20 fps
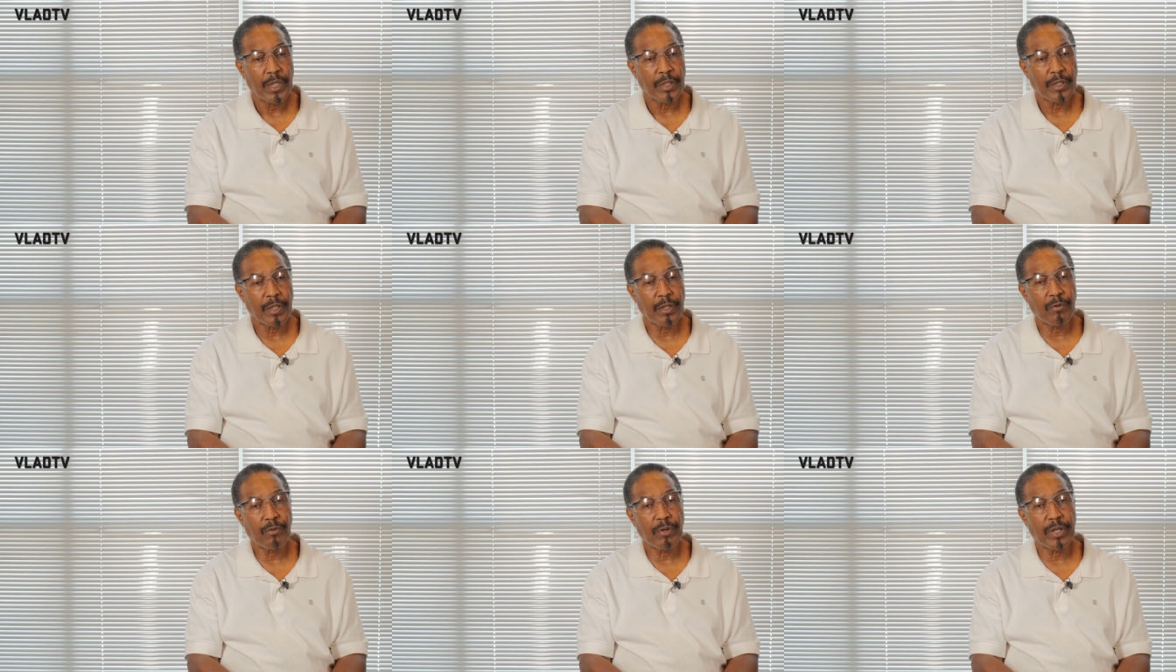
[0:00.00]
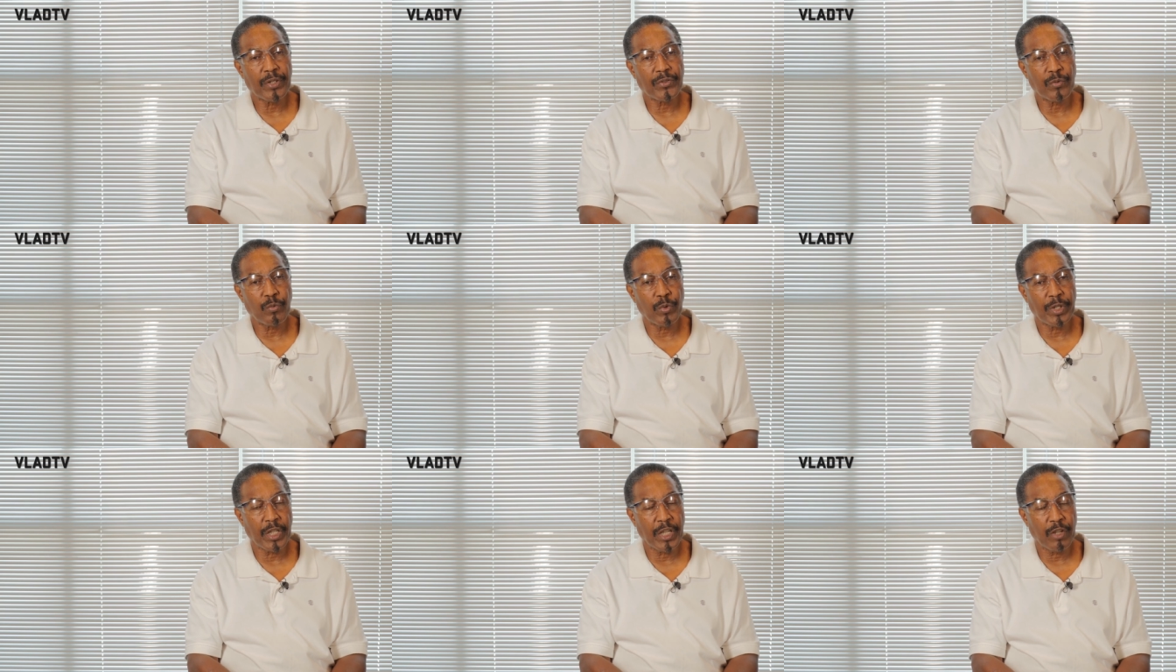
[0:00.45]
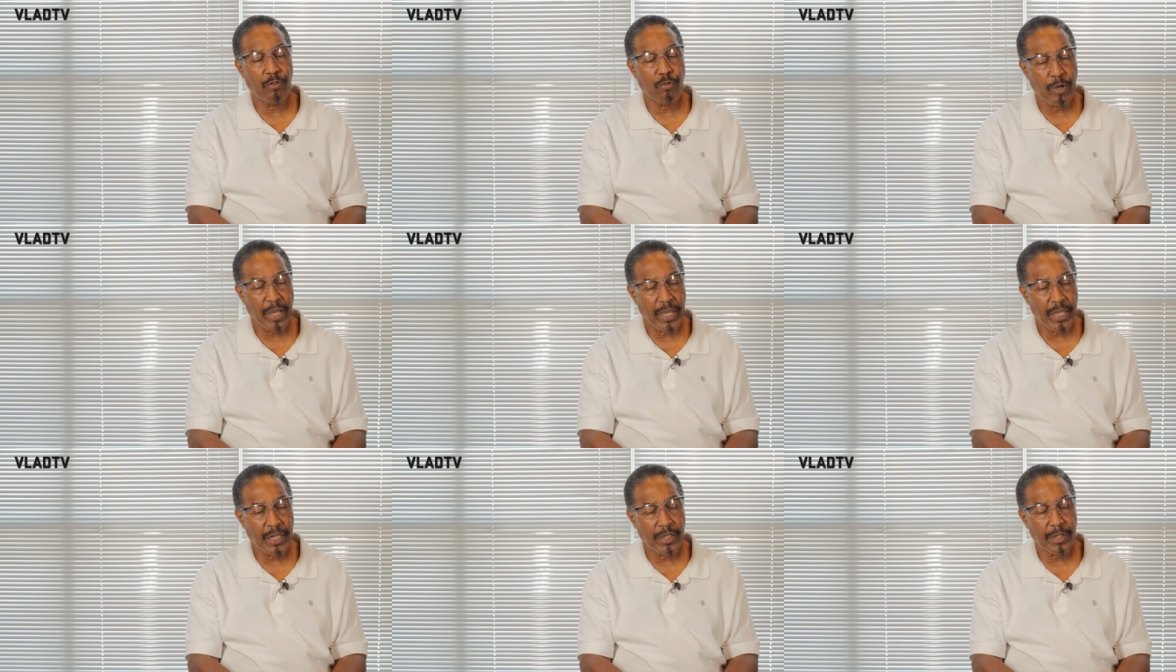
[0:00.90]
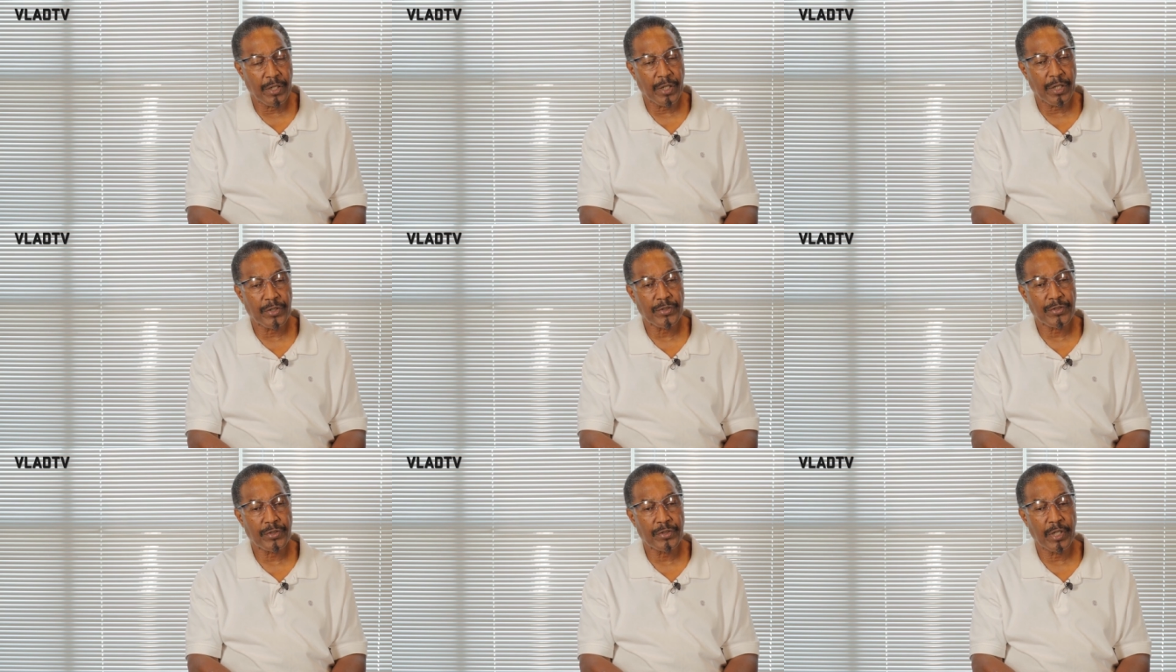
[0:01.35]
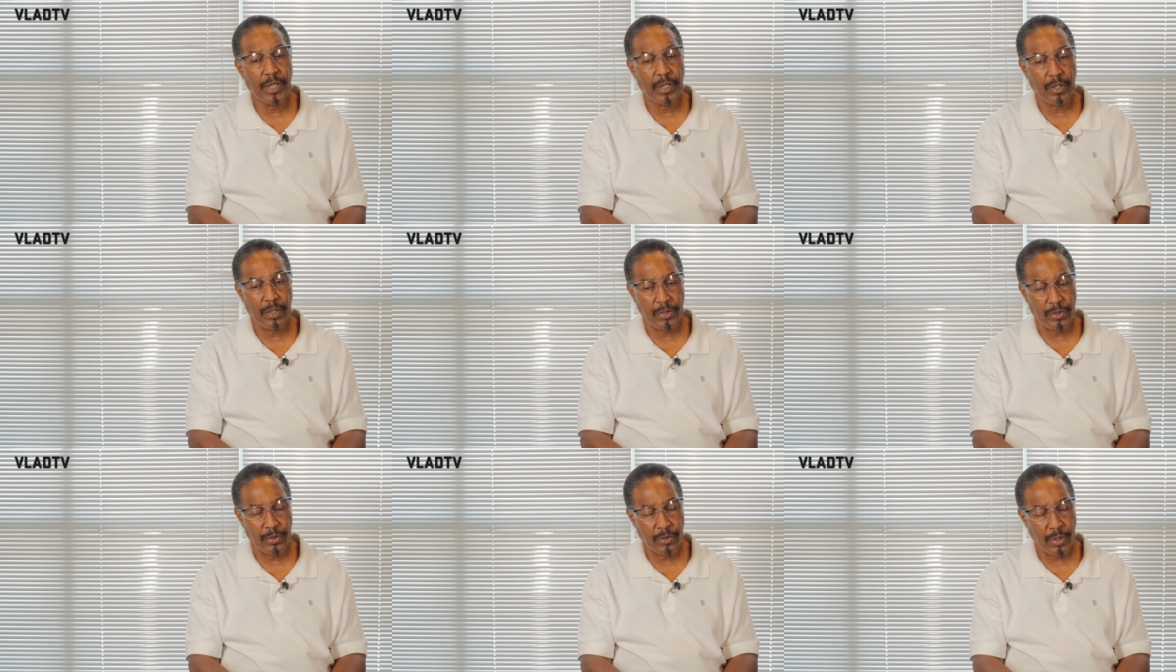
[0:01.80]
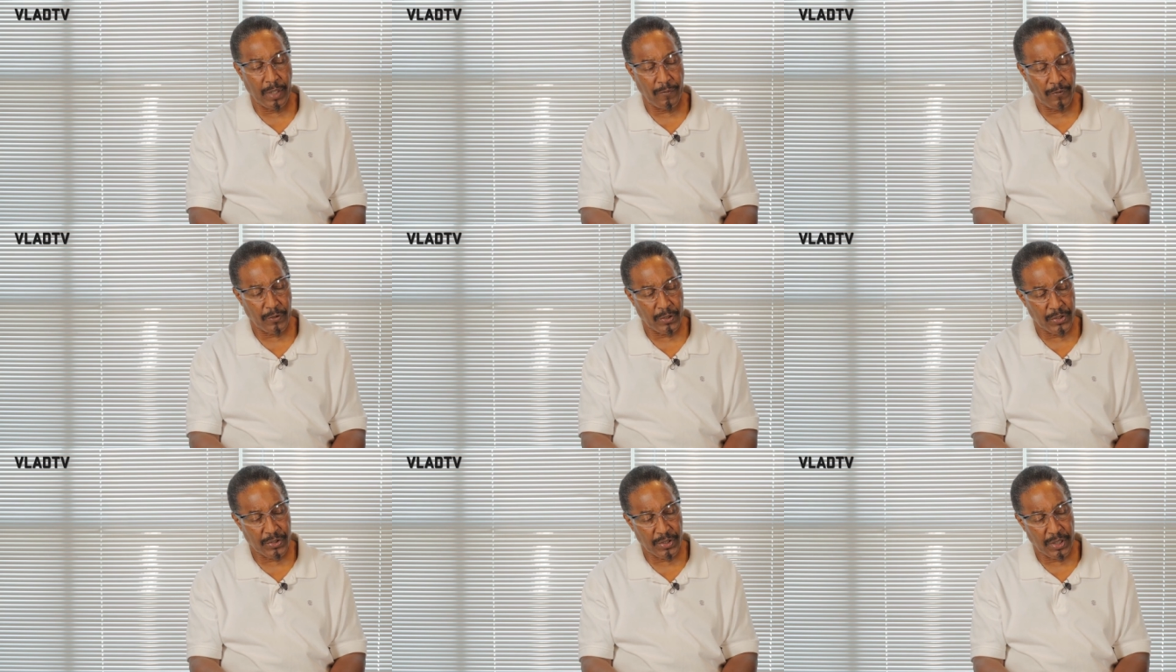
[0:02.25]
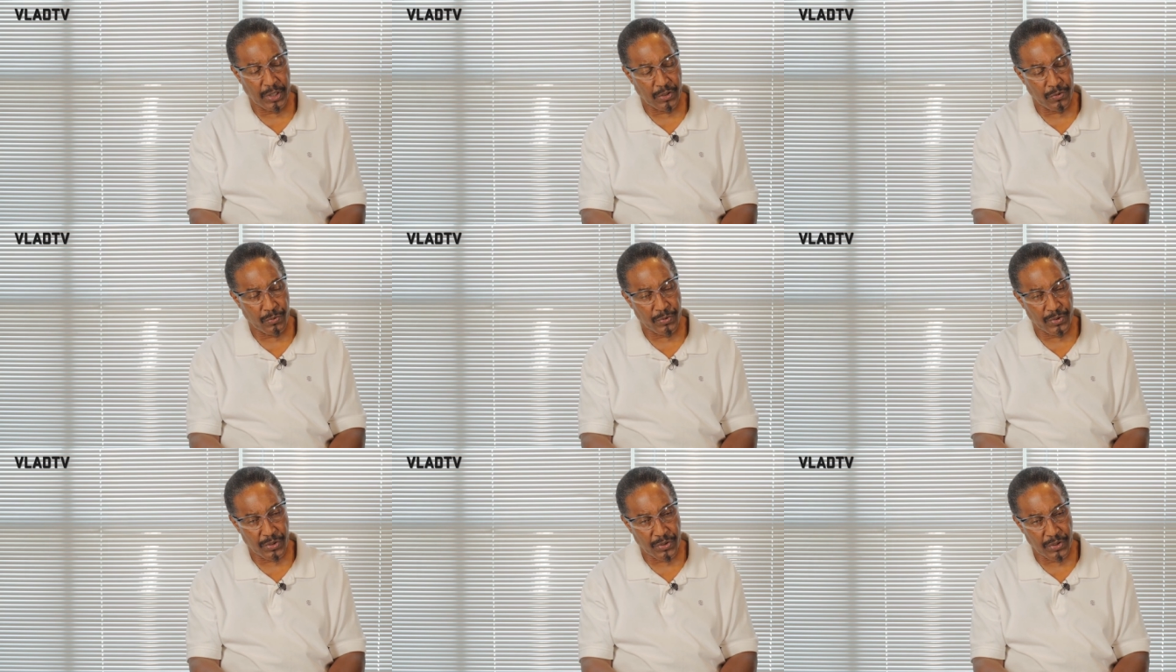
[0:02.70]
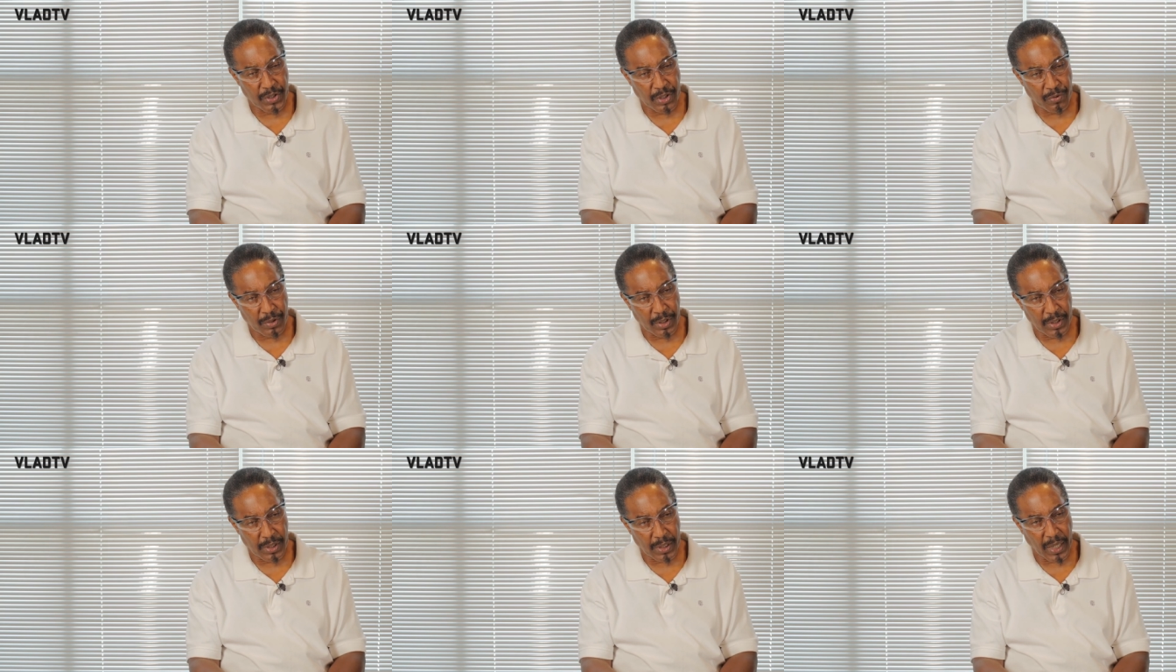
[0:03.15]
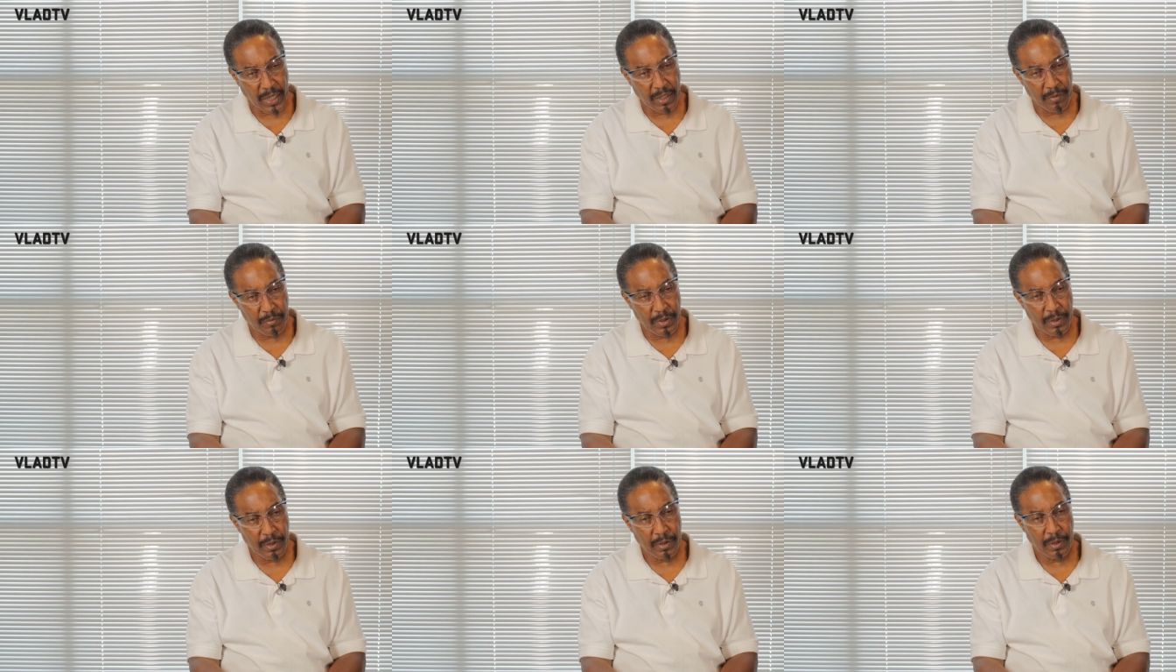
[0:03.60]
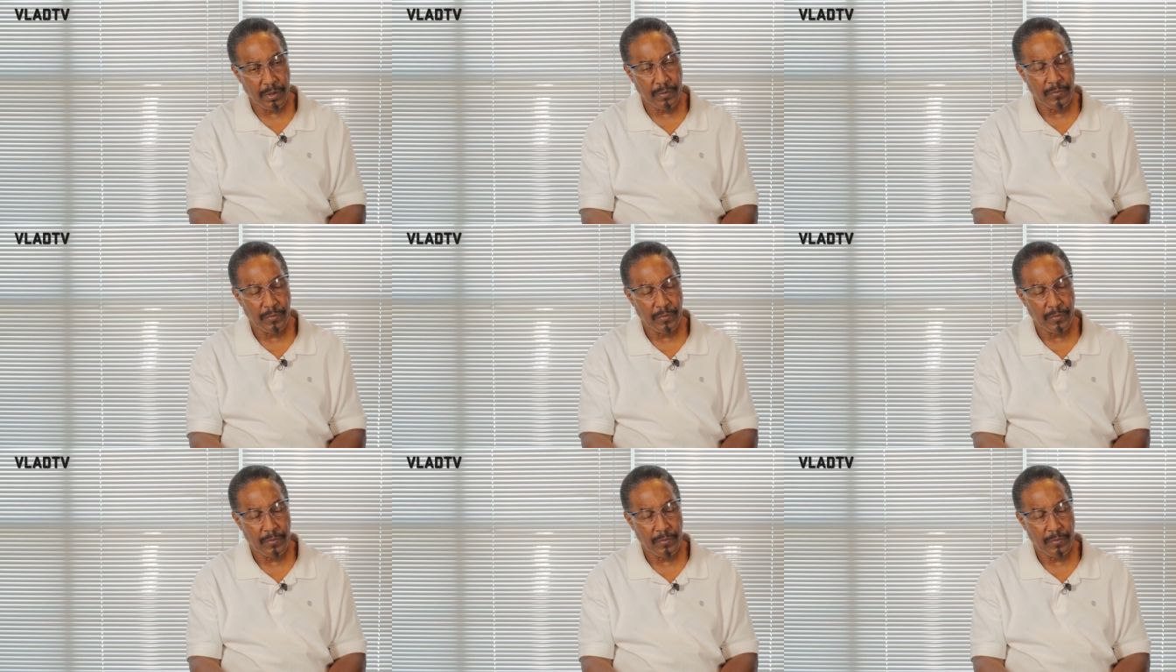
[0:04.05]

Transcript: They arrested, when they raided us, they, you have to understand this was a secret indictment.